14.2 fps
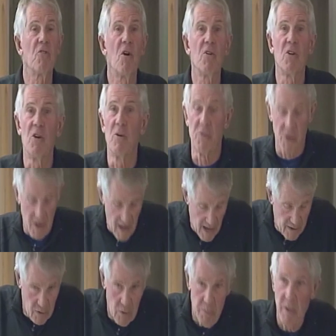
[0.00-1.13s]
rodeo for a
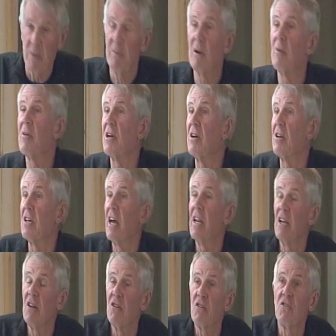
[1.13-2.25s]
lot of you people, and we're going to get
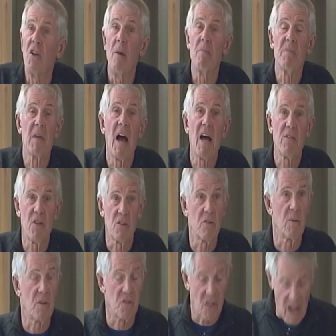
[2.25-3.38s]
into some, I think,
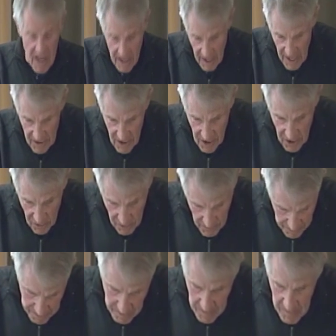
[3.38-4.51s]
some exciting ideas
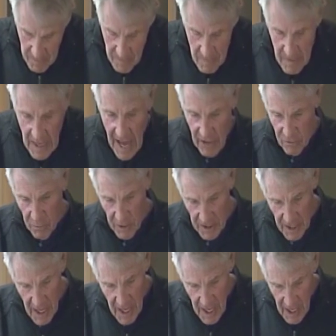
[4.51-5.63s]
as we
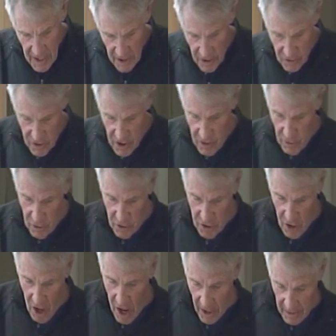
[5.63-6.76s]
continue to
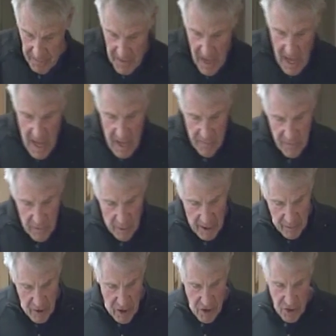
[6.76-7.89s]
talk. What
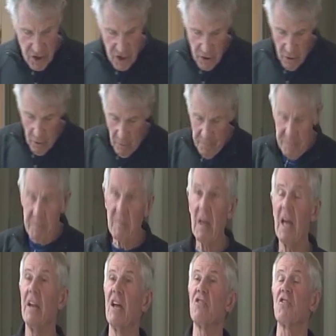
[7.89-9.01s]
I'm going to do
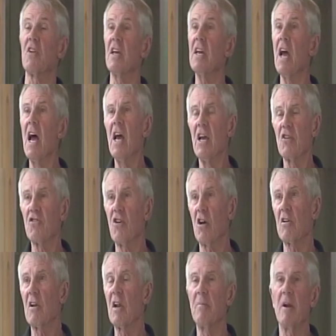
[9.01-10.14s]
initially is
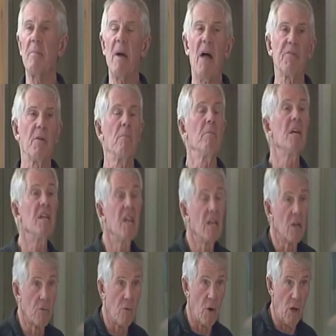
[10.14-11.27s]
talk a little bit about the
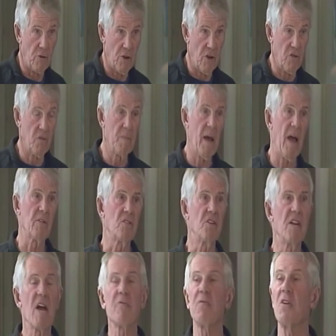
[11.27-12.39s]
meaning of wilderness, about
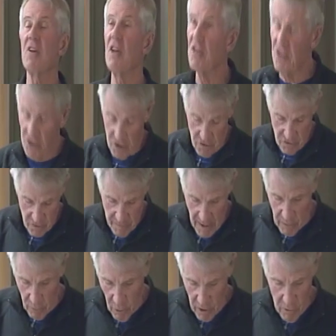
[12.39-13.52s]
definitions,
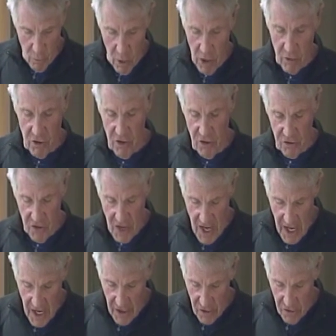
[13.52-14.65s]
about what wilderness
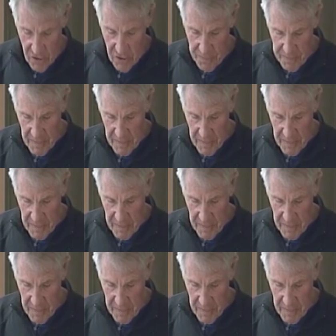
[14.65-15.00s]
is,